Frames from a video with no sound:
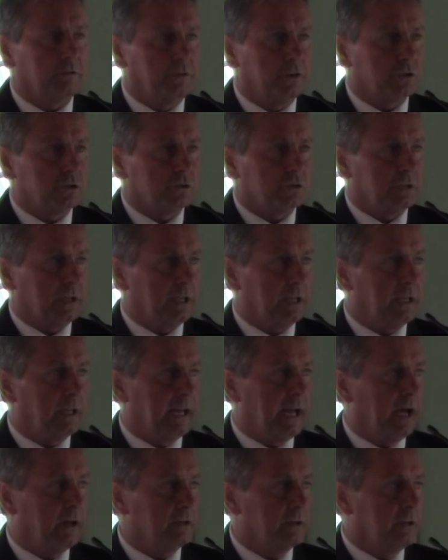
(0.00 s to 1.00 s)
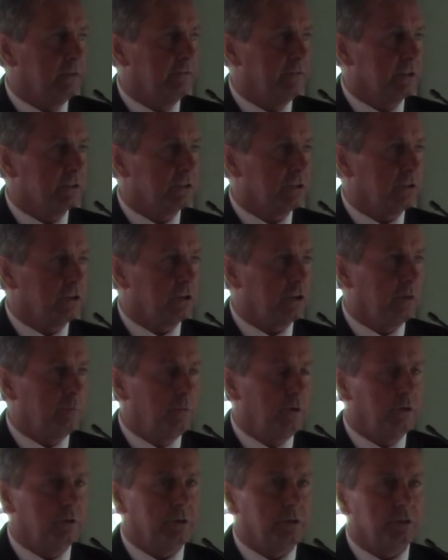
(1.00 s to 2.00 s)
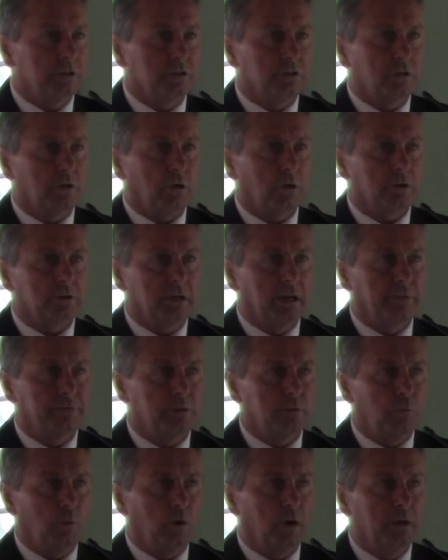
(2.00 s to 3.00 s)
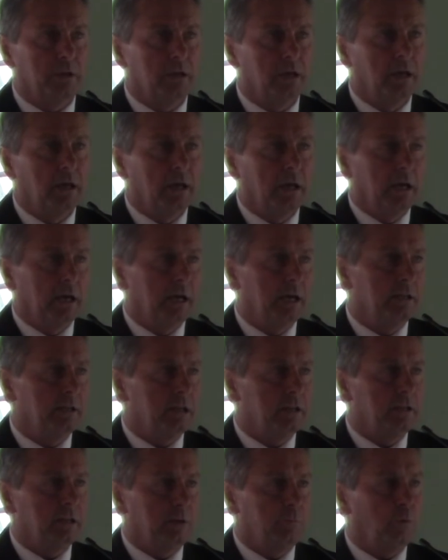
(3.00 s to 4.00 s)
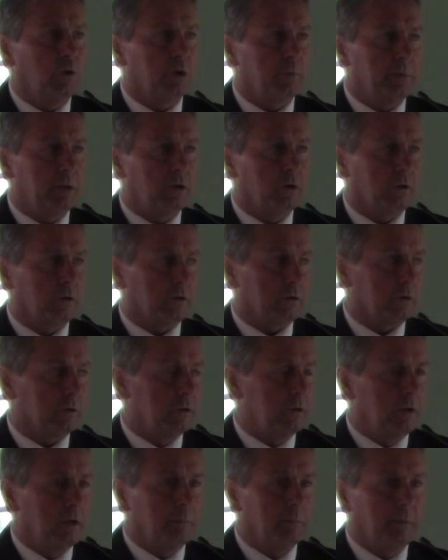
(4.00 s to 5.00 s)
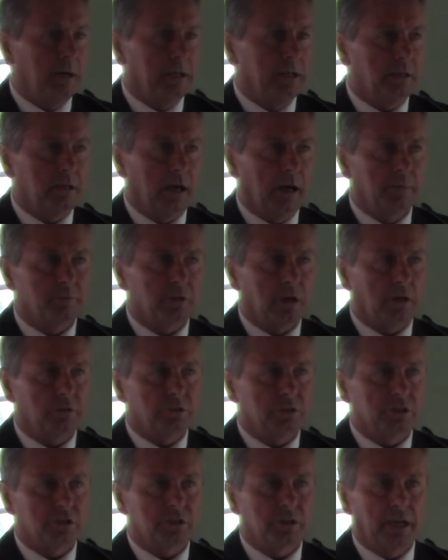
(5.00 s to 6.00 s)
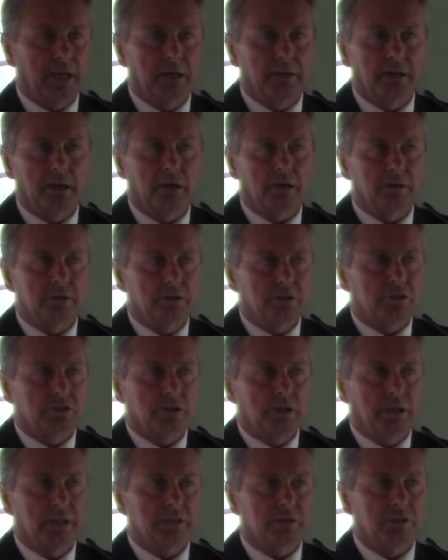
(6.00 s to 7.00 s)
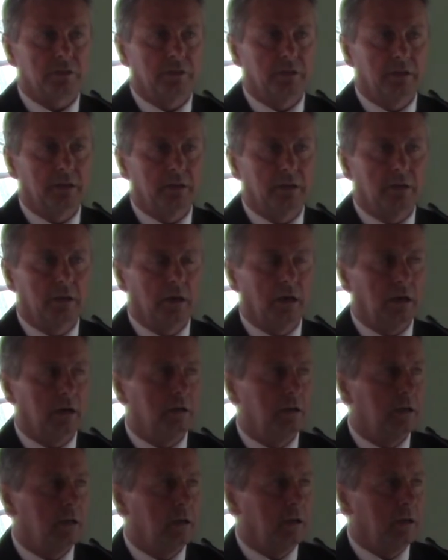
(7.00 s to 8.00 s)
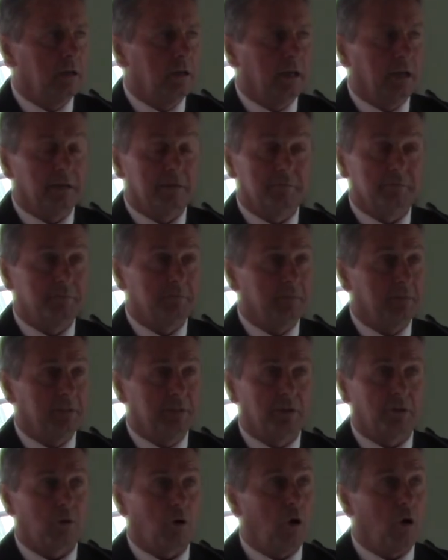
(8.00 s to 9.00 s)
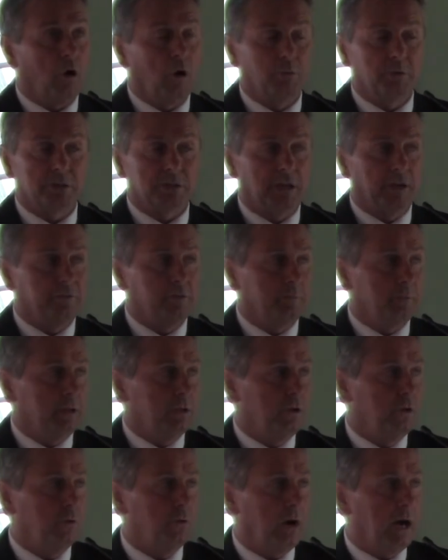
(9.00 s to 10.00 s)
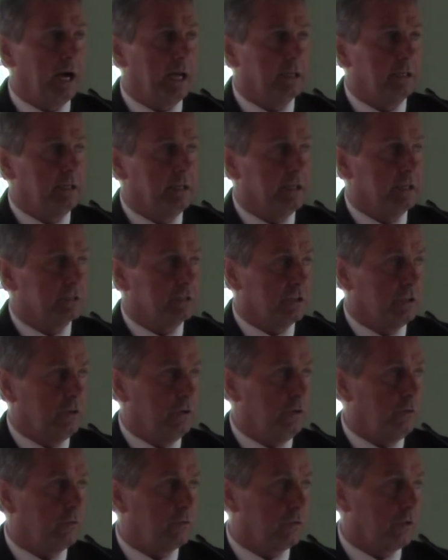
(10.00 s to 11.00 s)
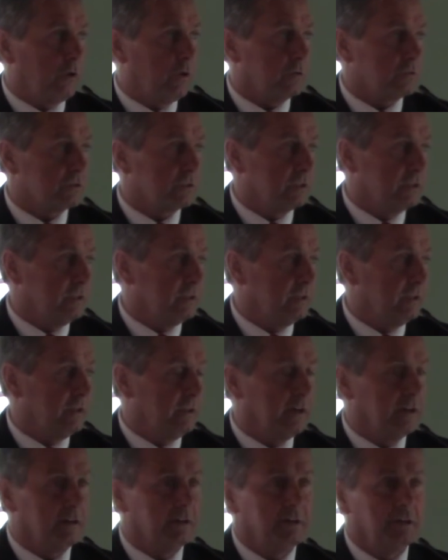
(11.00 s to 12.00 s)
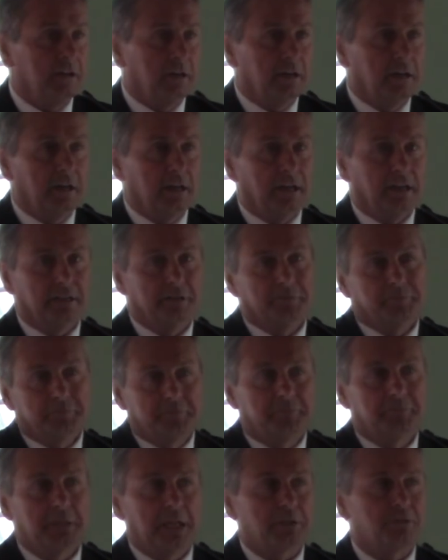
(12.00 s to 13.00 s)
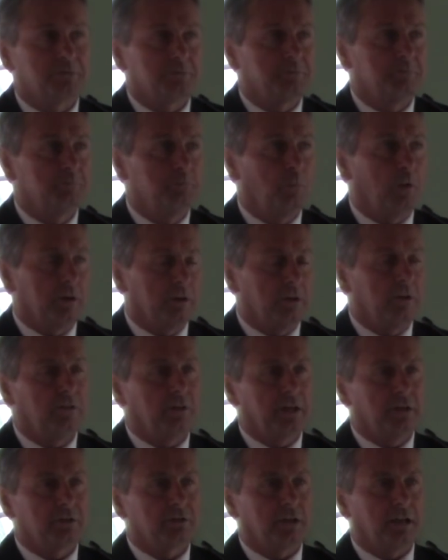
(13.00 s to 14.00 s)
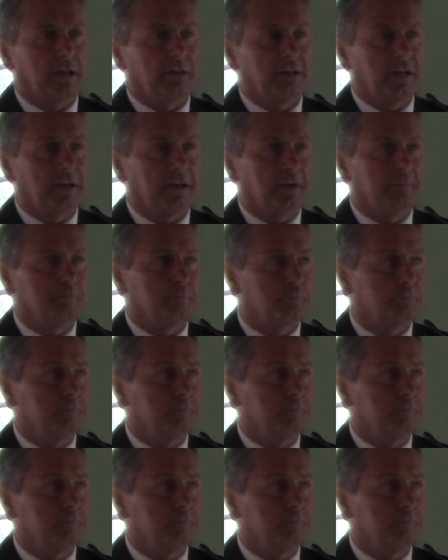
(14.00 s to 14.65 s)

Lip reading: officials that get out and visit the communities and talk to everyone, and they want to be heard. Many times I'll just stand there and just listen, and they're always giving me new ideas and new thoughts, and that's one of the things that I think I'm